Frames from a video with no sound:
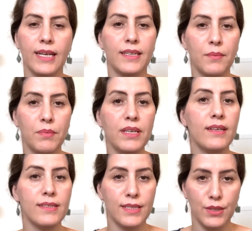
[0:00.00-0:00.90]
the
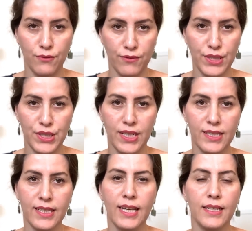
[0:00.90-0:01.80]
biggest new
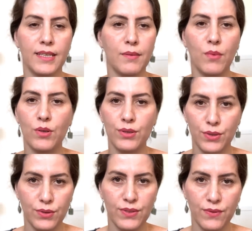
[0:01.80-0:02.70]
features, the most
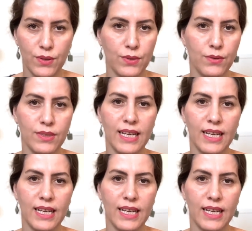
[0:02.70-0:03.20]
useful tools,